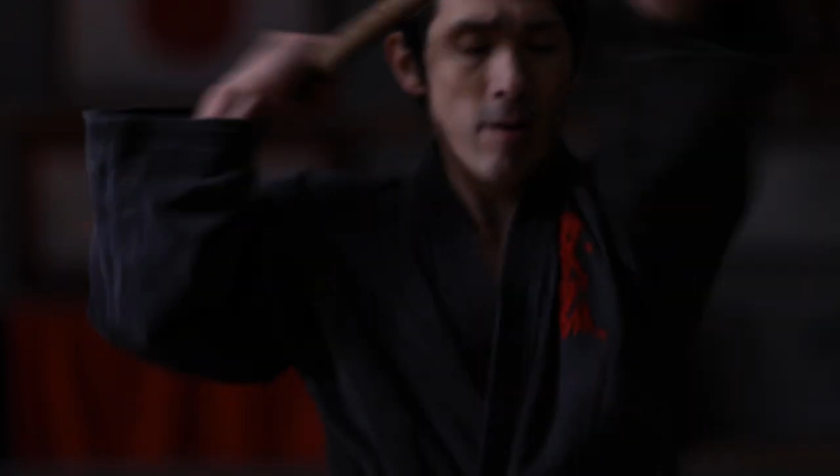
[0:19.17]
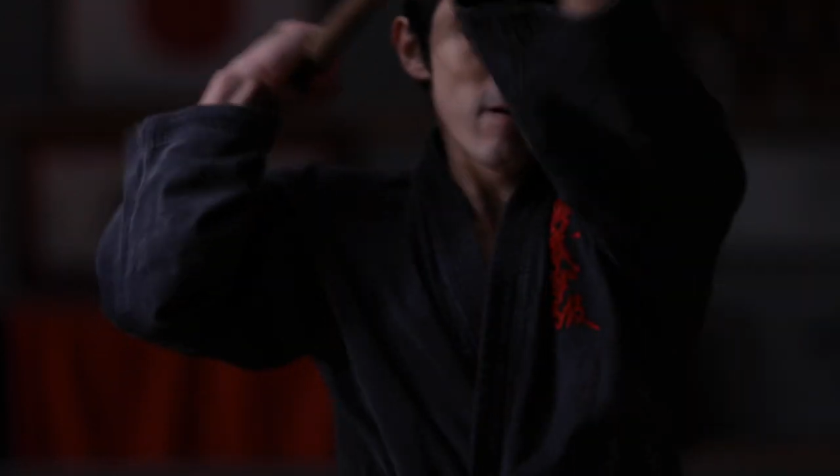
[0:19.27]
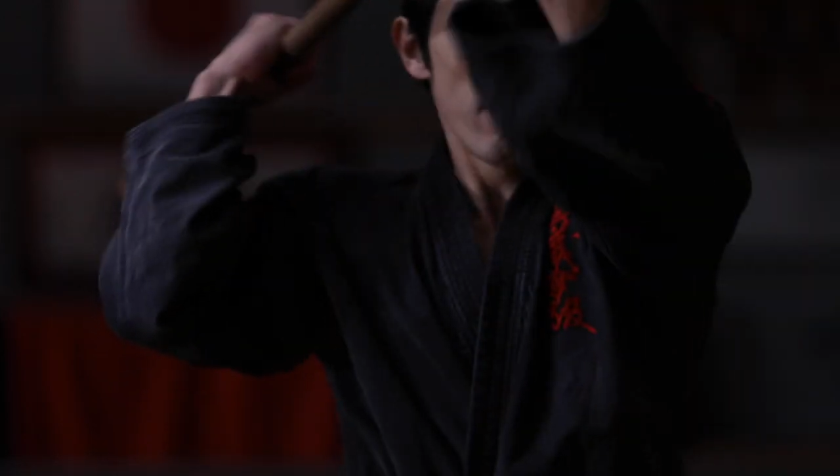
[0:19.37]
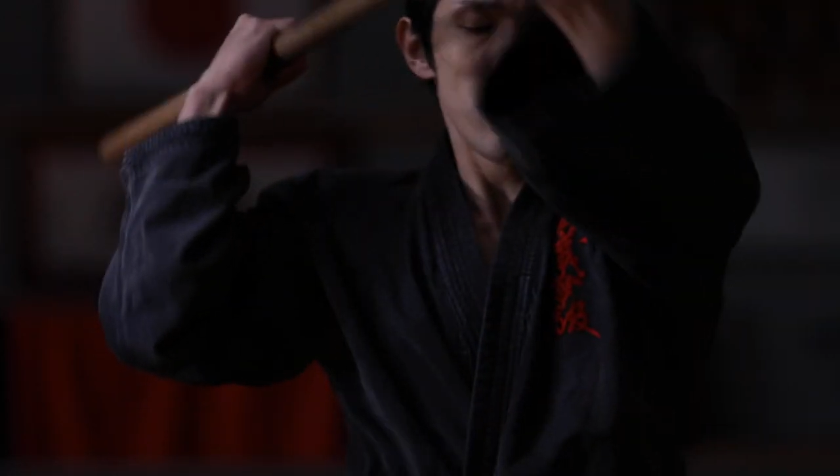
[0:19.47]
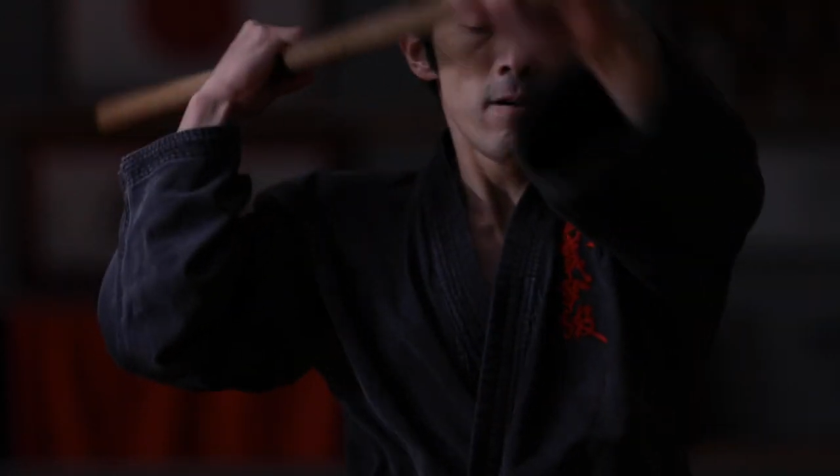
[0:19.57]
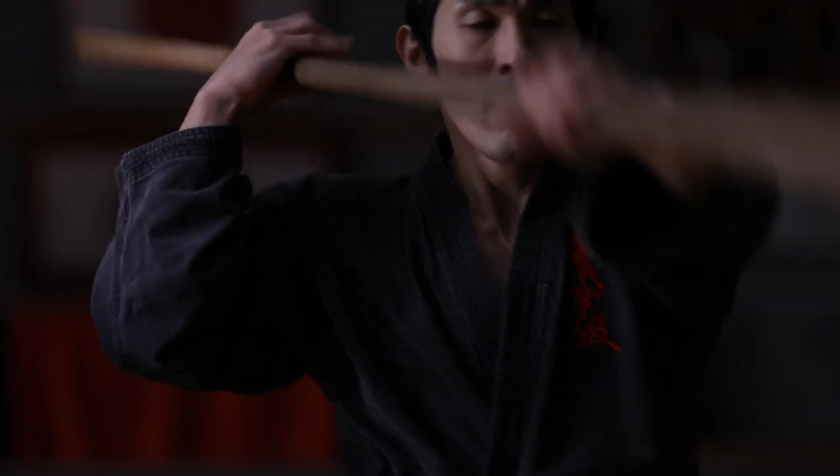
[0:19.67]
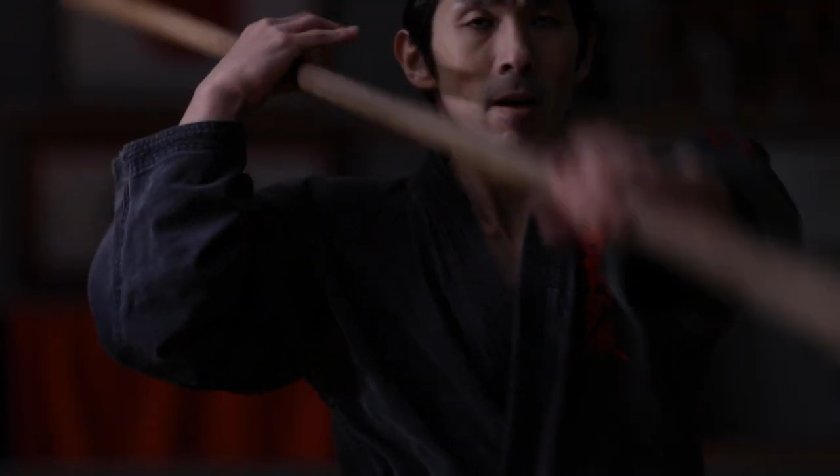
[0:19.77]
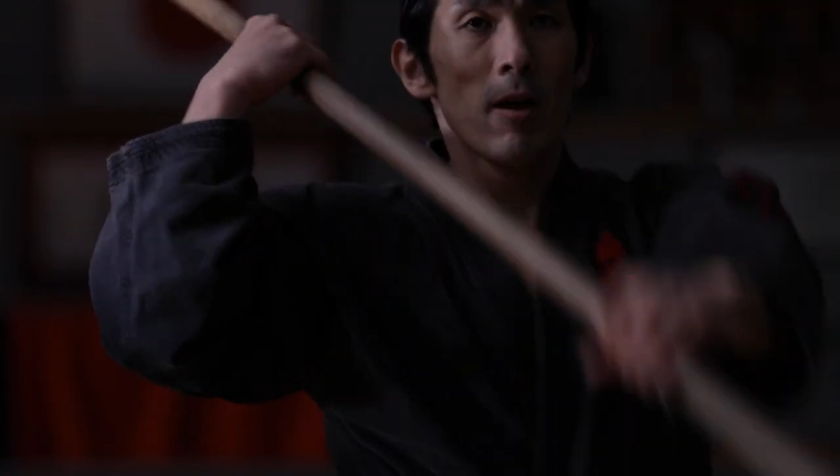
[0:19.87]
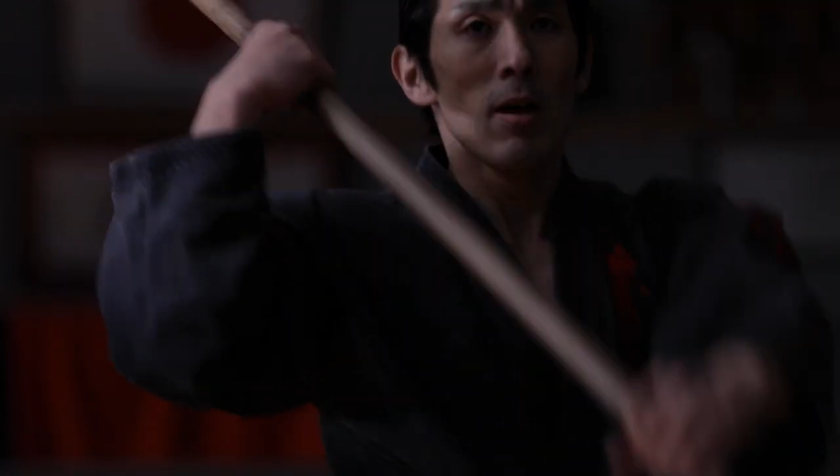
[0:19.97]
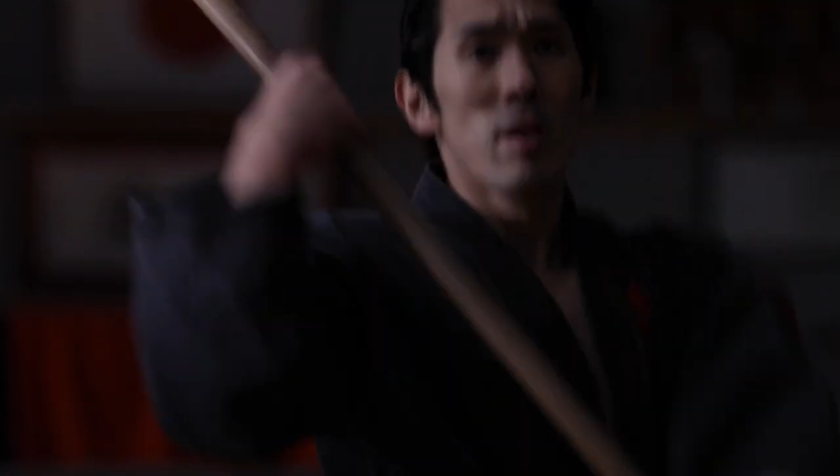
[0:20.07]
I've
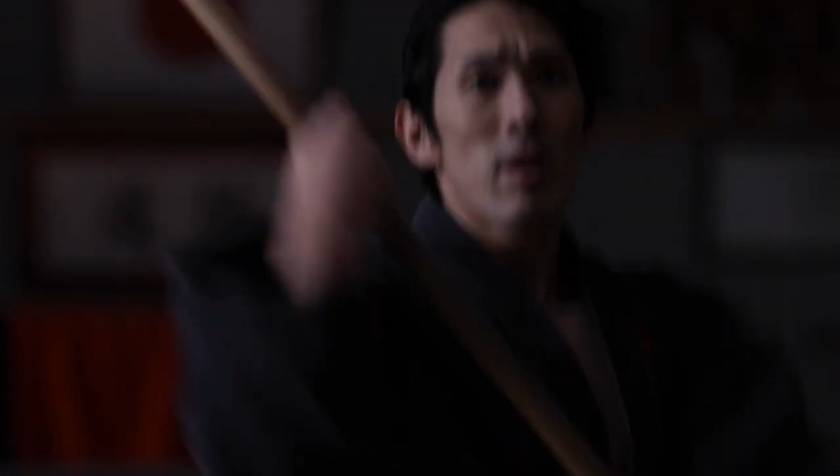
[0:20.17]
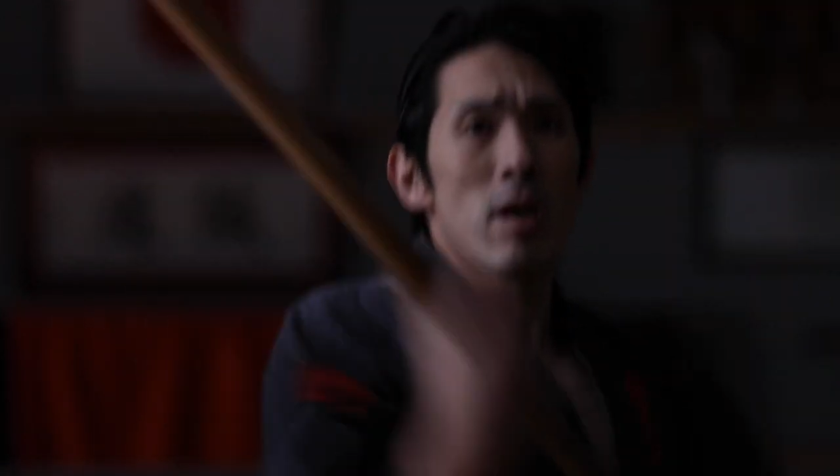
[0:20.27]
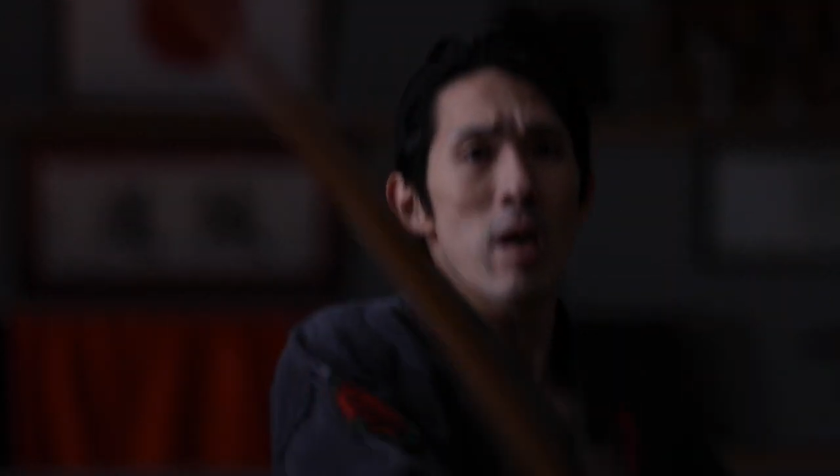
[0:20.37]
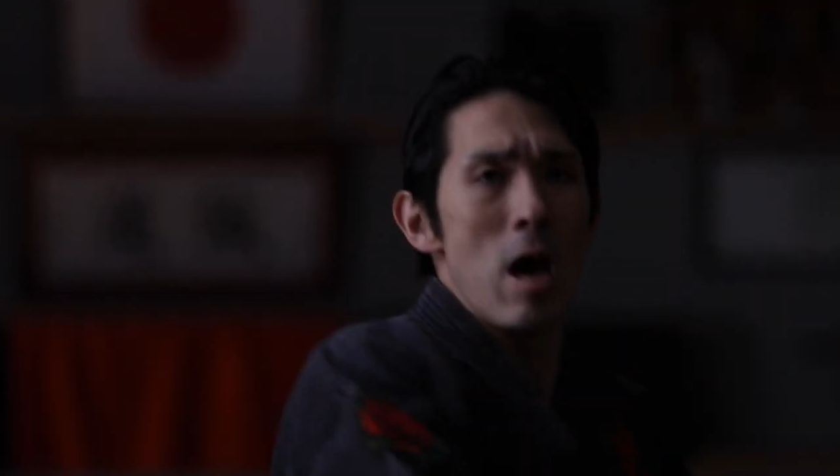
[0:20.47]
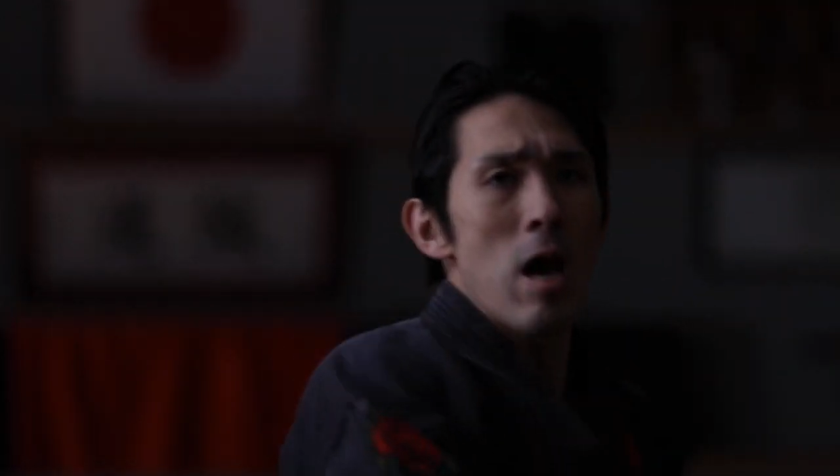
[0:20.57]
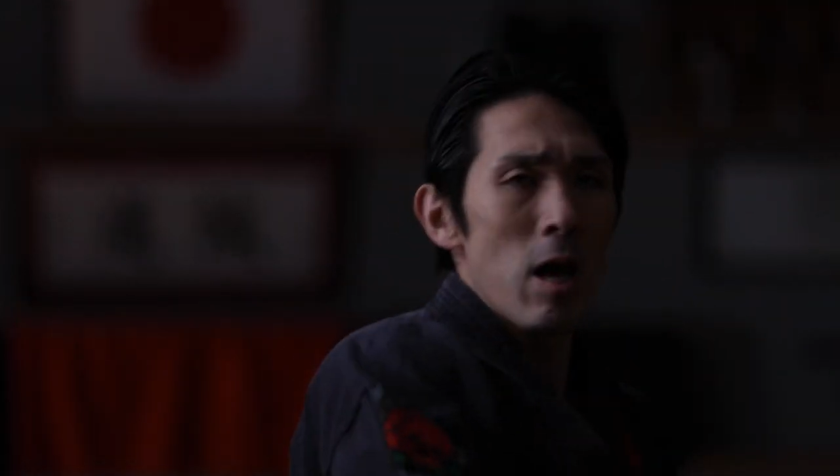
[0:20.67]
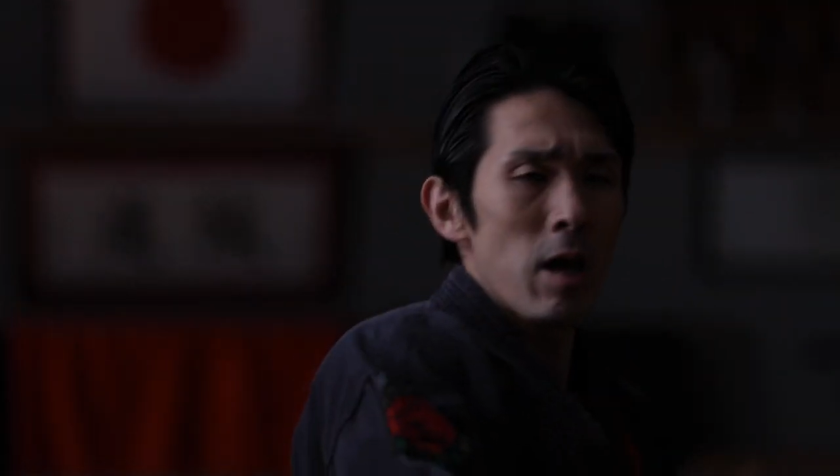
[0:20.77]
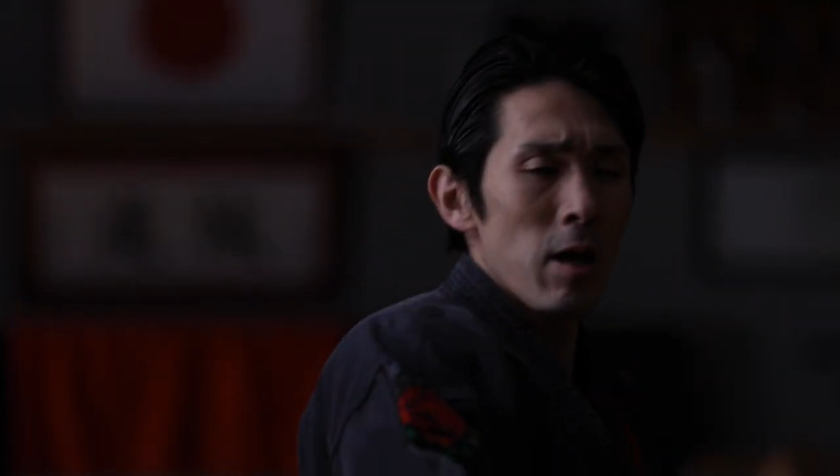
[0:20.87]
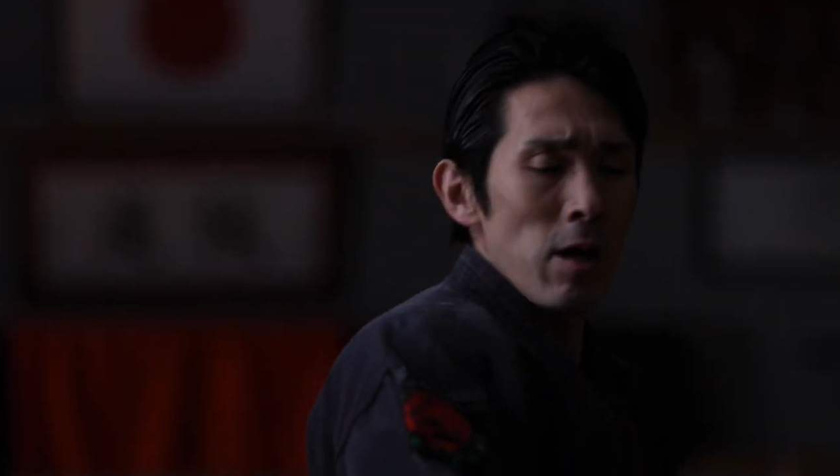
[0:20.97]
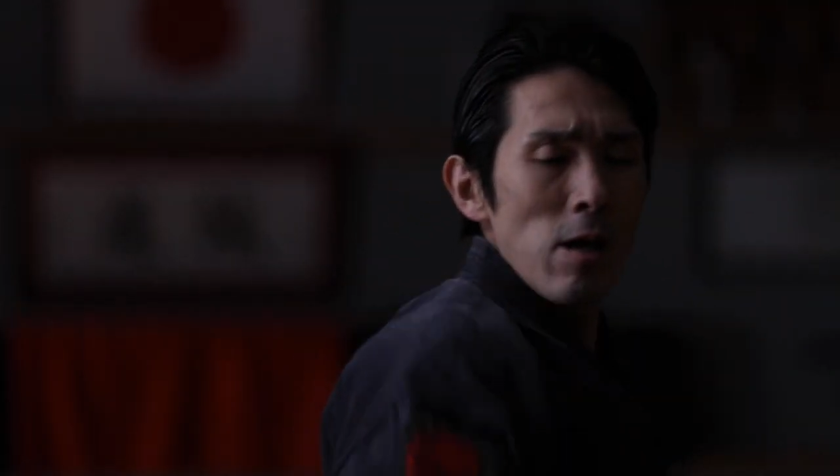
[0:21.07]
unconsciously lumped all
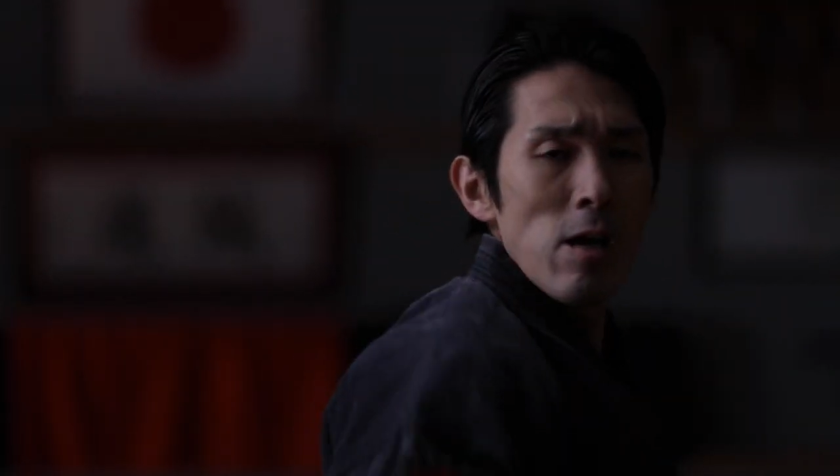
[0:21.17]
martial